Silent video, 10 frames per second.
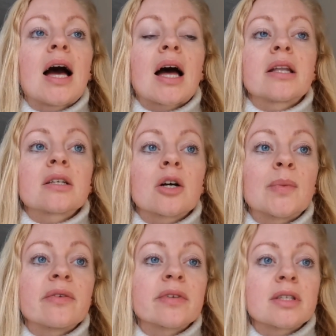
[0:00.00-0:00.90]
and I will
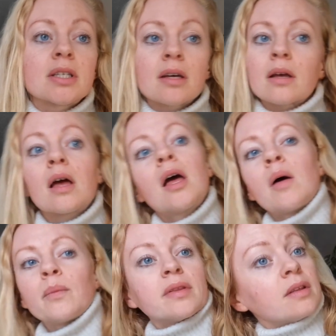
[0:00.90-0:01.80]
be visiting
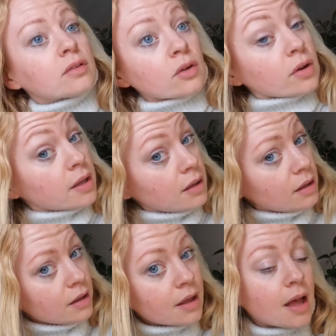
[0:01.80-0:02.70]

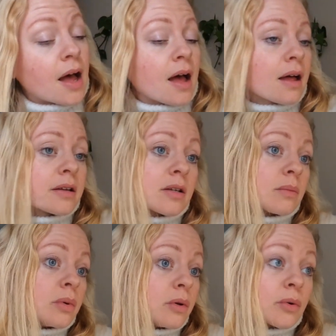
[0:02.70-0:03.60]
patisserie and
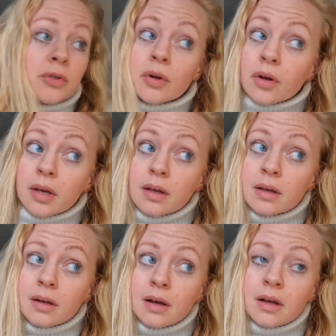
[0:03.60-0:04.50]

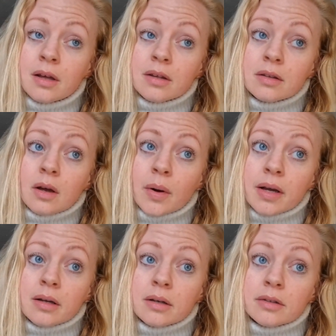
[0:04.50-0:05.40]
boulangerie, so I
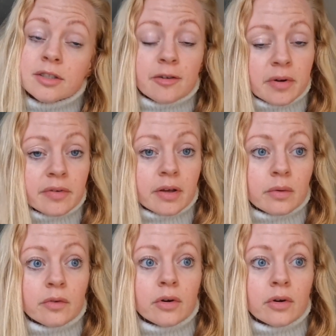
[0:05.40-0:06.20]
can stuff my face with